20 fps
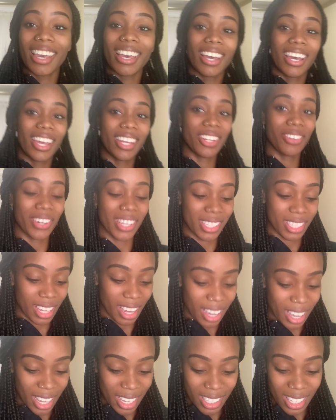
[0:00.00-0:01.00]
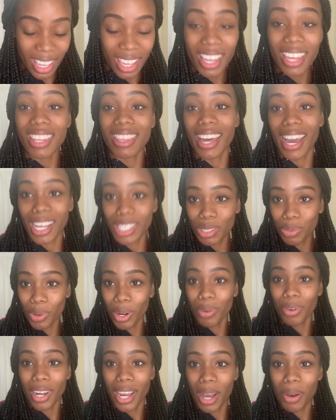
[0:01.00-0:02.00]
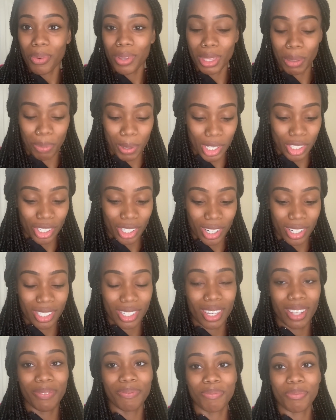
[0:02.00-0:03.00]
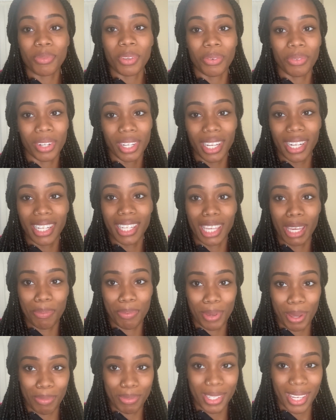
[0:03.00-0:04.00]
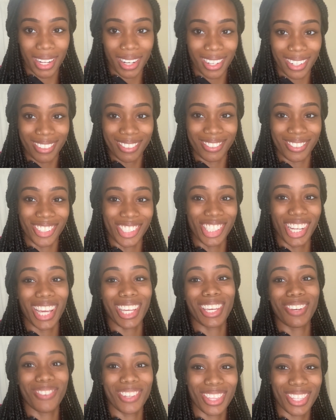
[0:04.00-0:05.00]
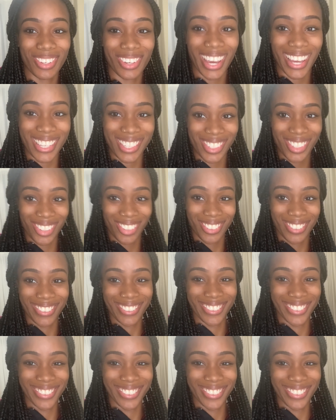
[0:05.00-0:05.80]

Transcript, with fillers: Anyways, guys, that's where we're at with the pictures. We're gonna keep you updated. We'll check in with you guys soon.